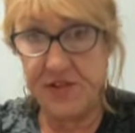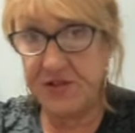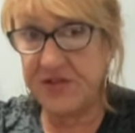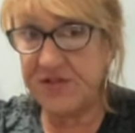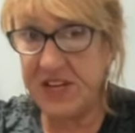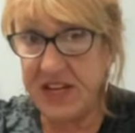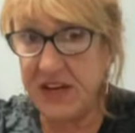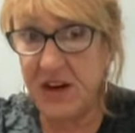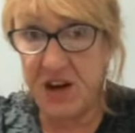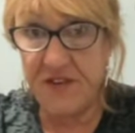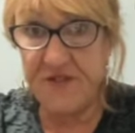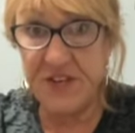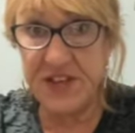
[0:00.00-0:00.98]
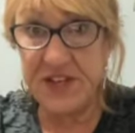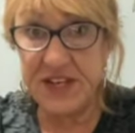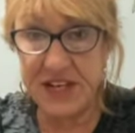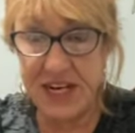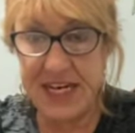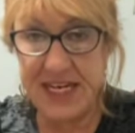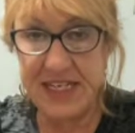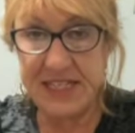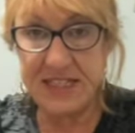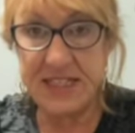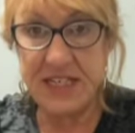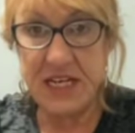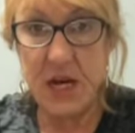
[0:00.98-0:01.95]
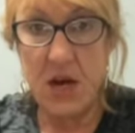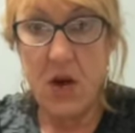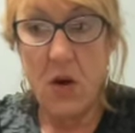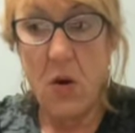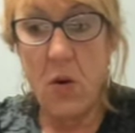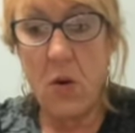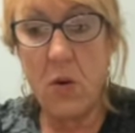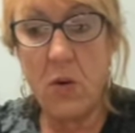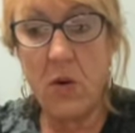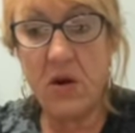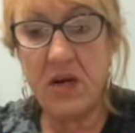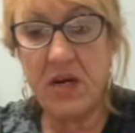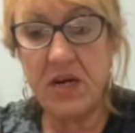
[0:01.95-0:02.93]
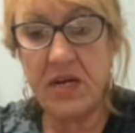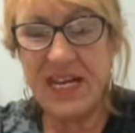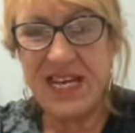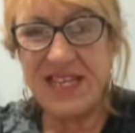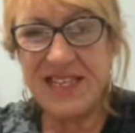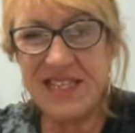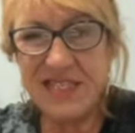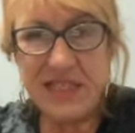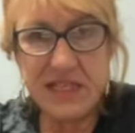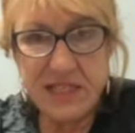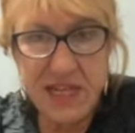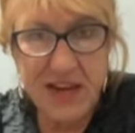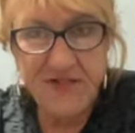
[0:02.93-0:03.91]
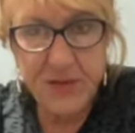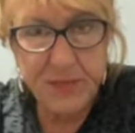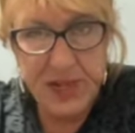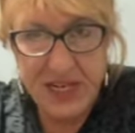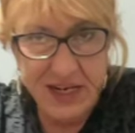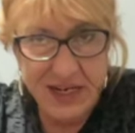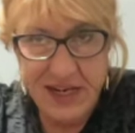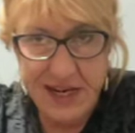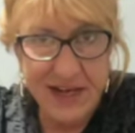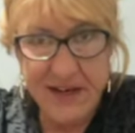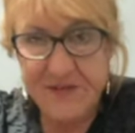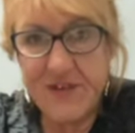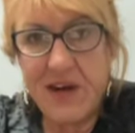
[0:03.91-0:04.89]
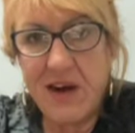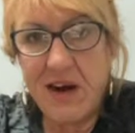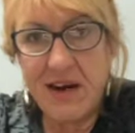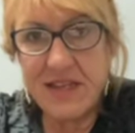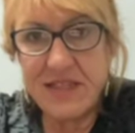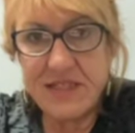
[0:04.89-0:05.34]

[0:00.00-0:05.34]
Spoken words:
sneak off in the night, or this doesn't have to be a negative card.